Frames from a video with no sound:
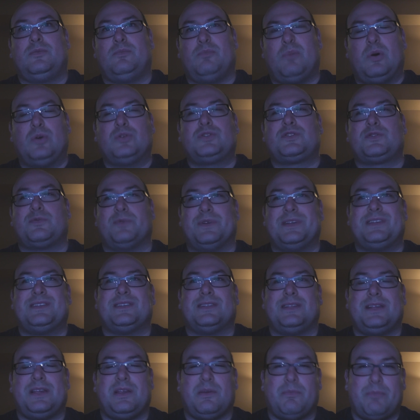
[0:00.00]
most
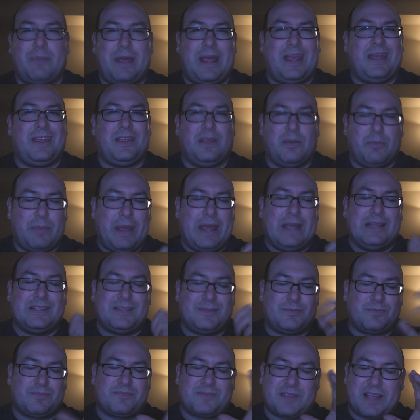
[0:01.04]
recently you may you may
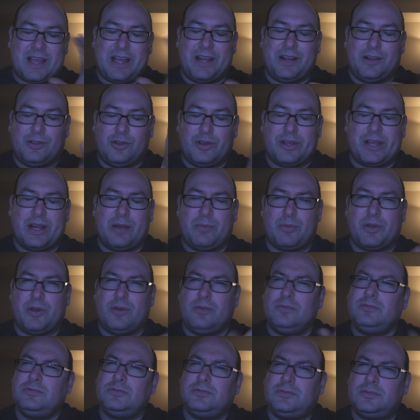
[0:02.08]
kind of look at him
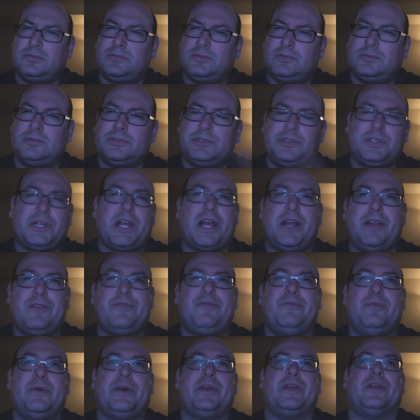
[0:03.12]
go, "Oh, you're kind
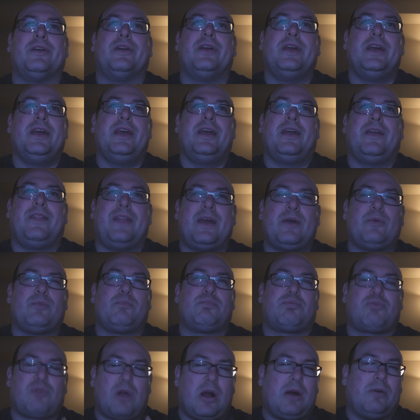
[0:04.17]
of familiar," and that
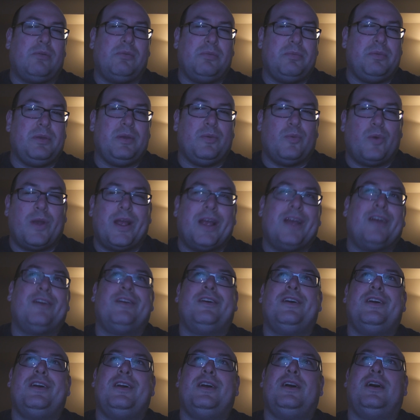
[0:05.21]
would probably be
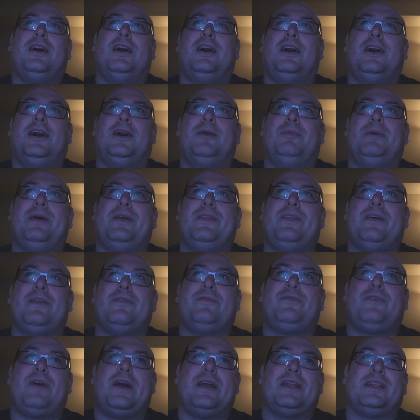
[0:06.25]
where. Um, and
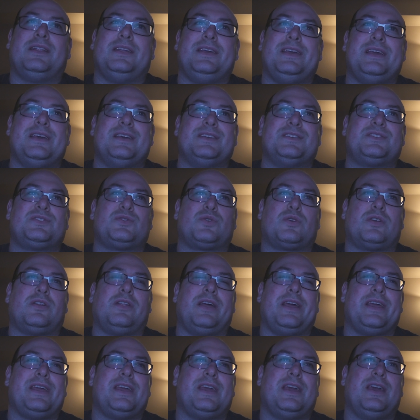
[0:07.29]
then finally, his sort of
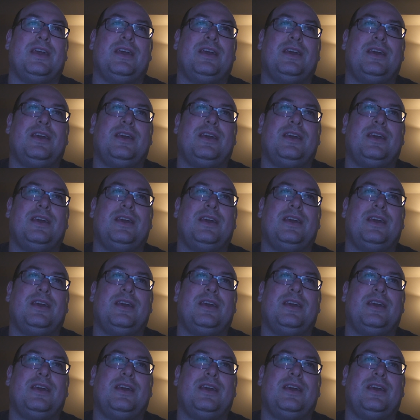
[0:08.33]
like